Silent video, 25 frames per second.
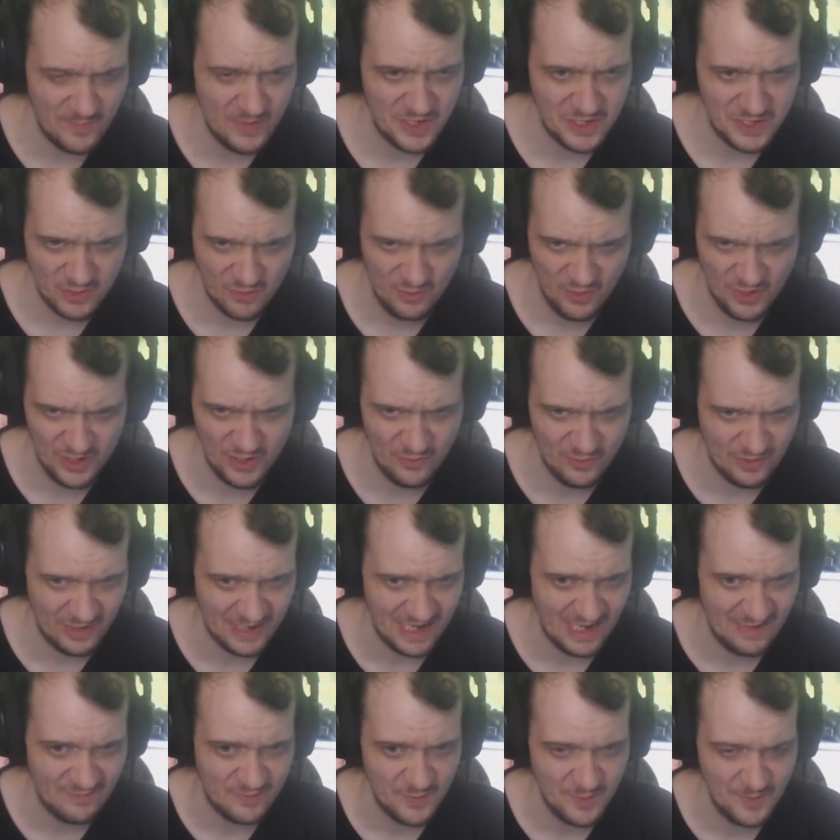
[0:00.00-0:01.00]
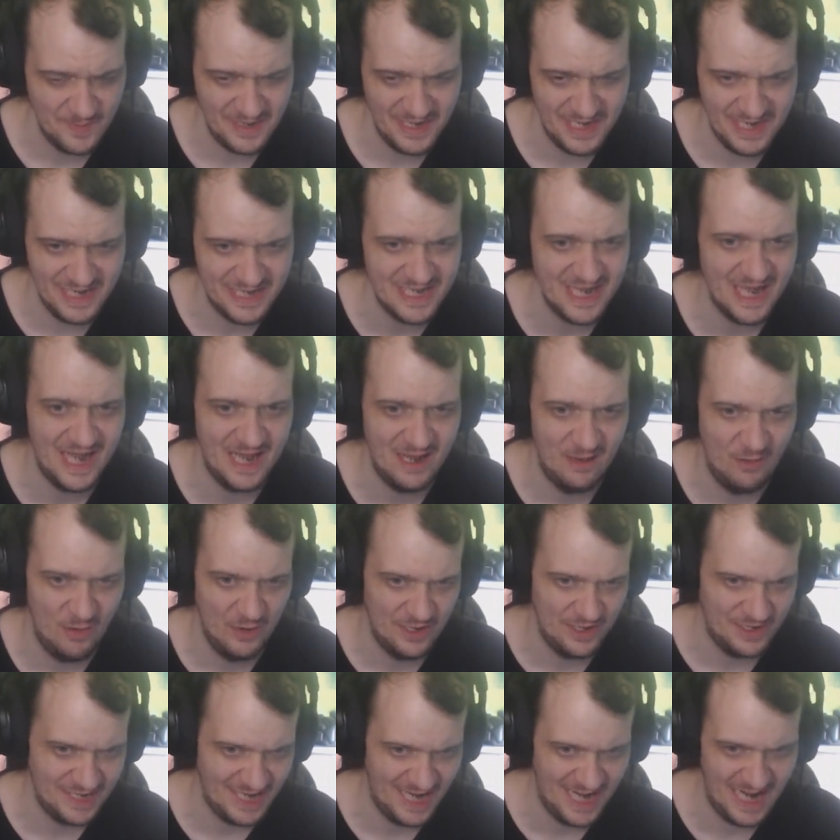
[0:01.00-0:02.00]
school. You don't have to be there all
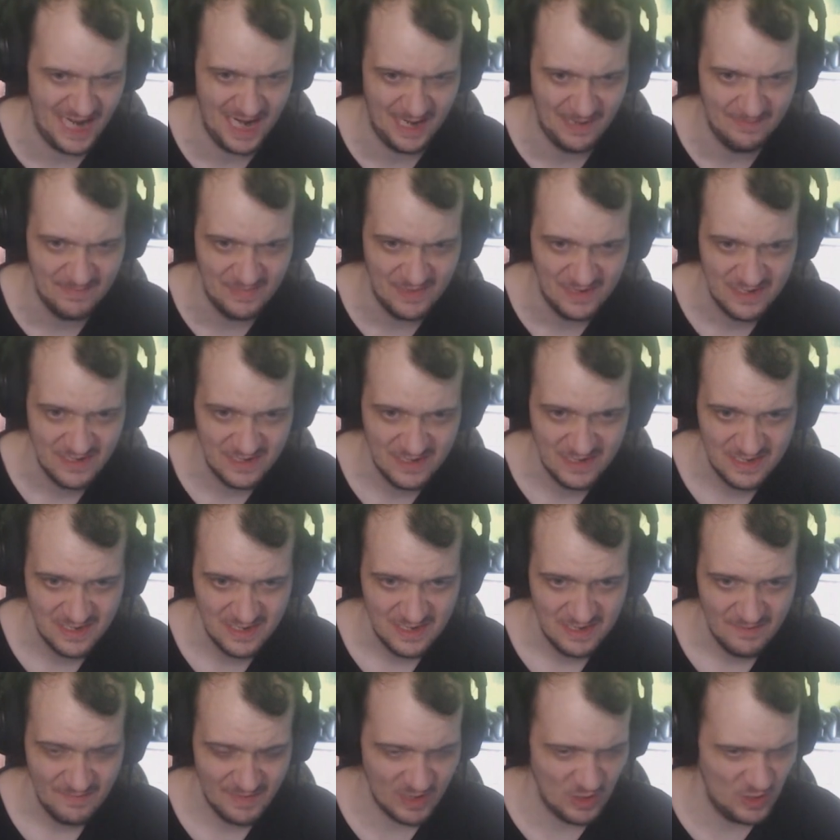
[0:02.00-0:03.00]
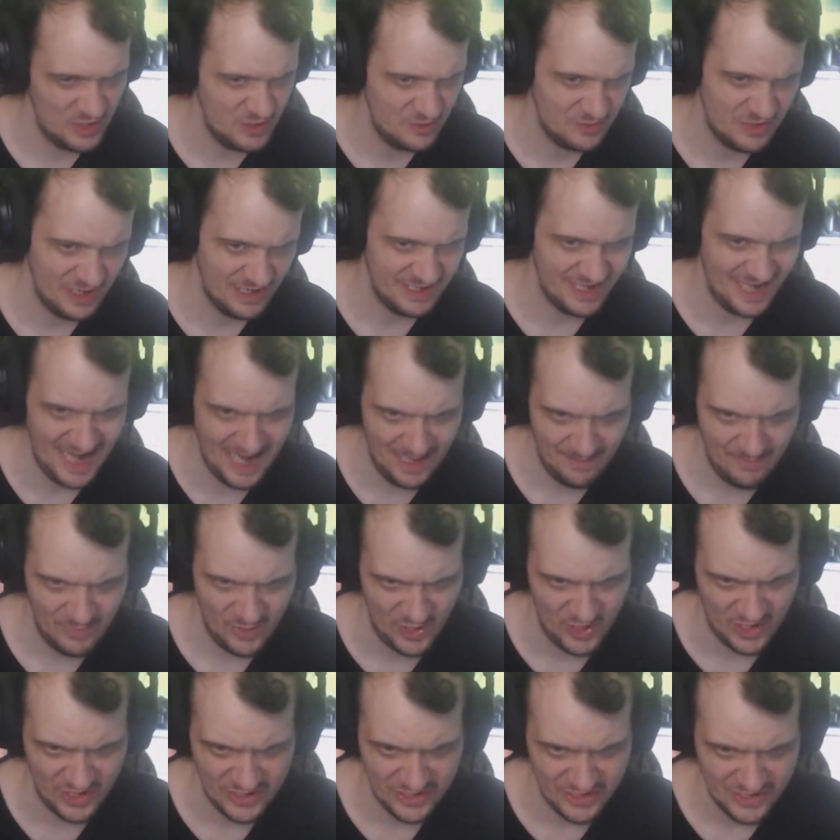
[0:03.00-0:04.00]
the time because you can
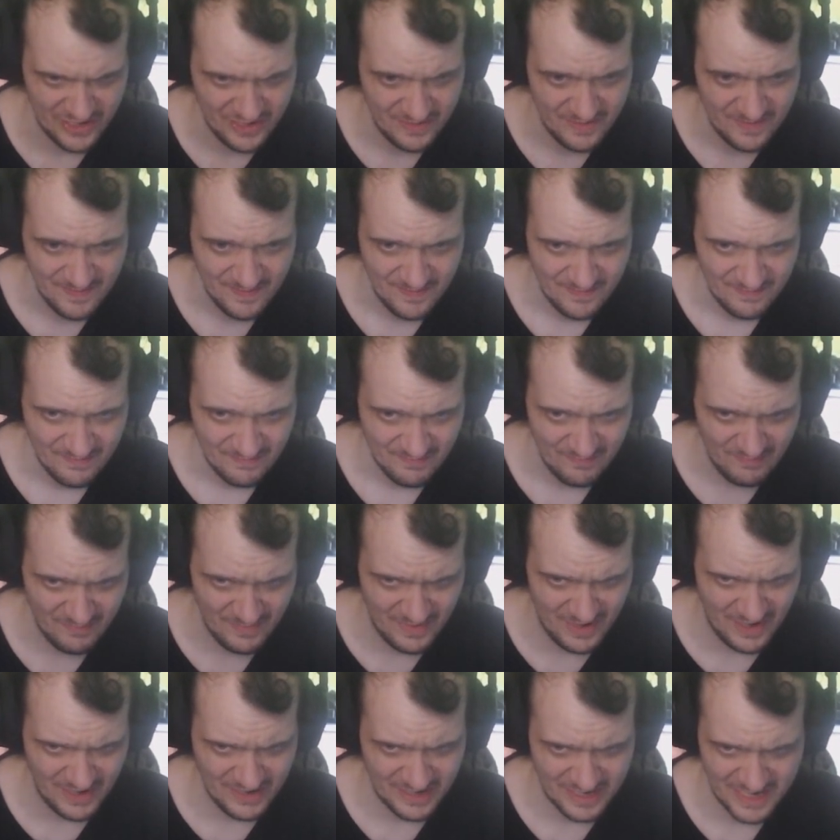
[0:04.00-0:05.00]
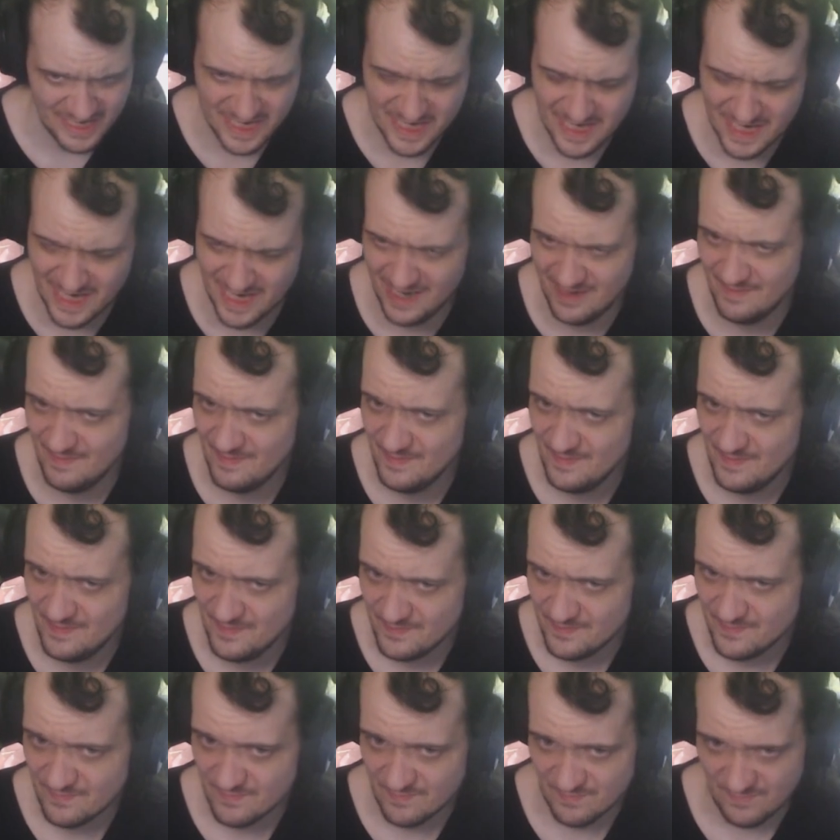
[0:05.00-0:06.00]
teleport, but still,
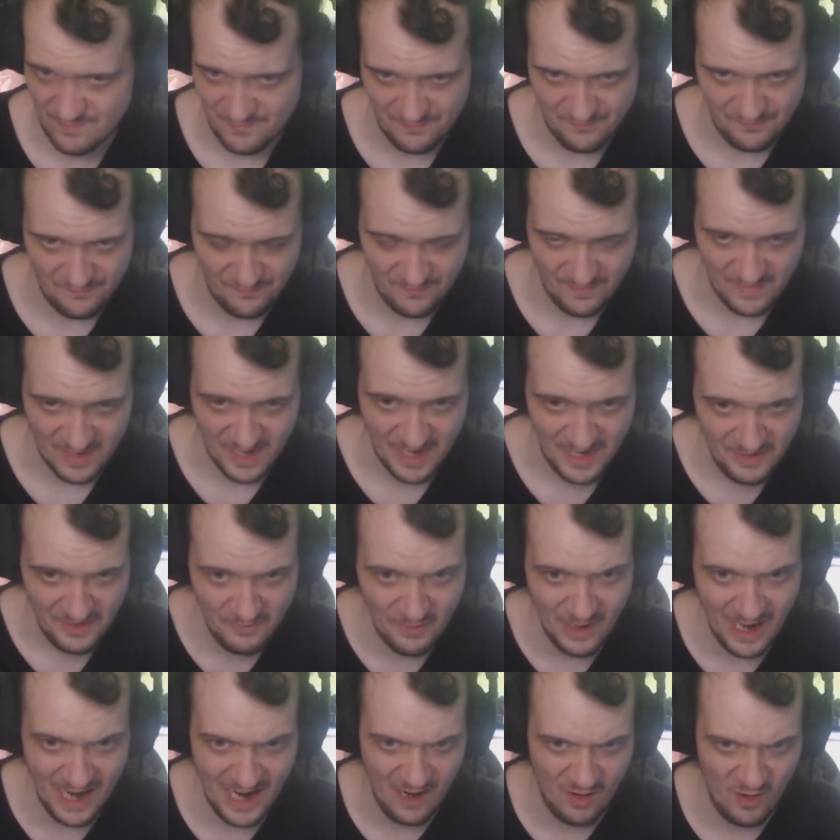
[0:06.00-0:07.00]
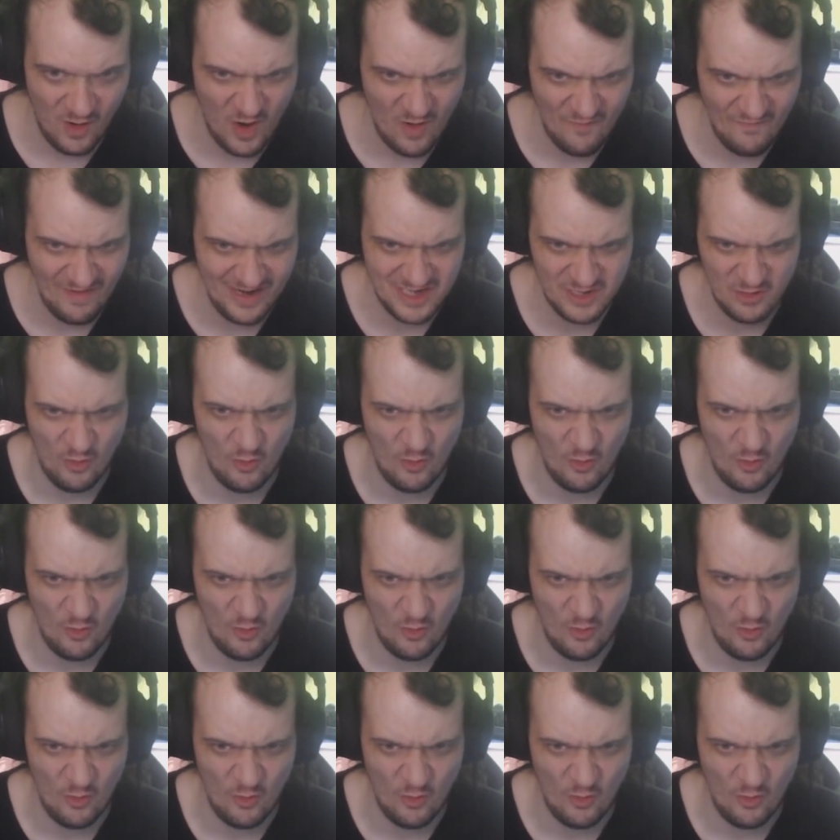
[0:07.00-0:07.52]
you are always